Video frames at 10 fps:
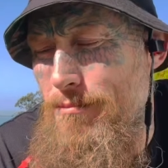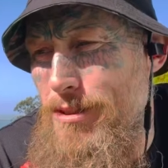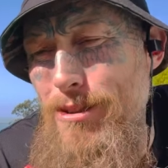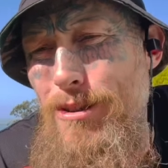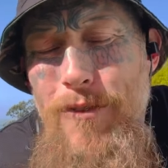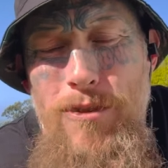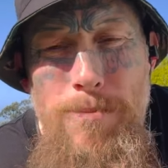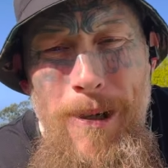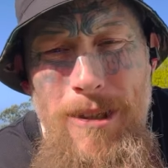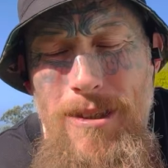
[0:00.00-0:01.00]
So it's not even
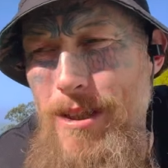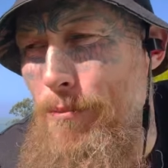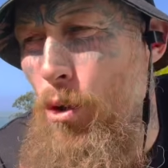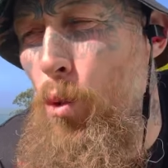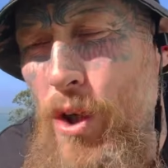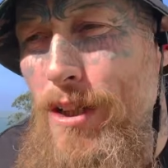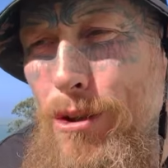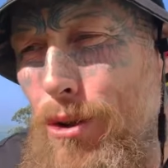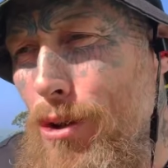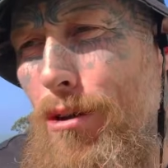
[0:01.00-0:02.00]
spelt the same. We
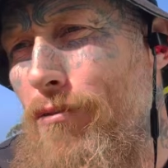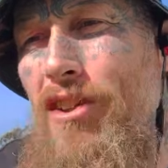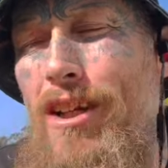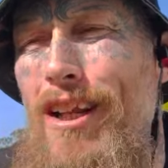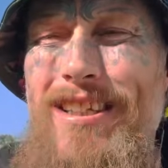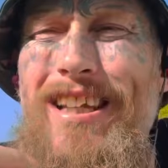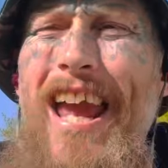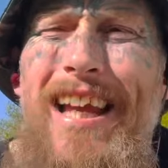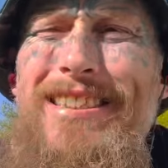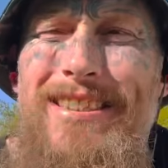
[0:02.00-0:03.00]
took it off Hitler
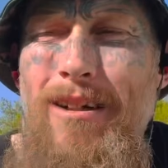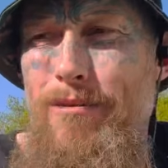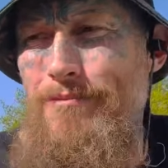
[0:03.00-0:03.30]
as now.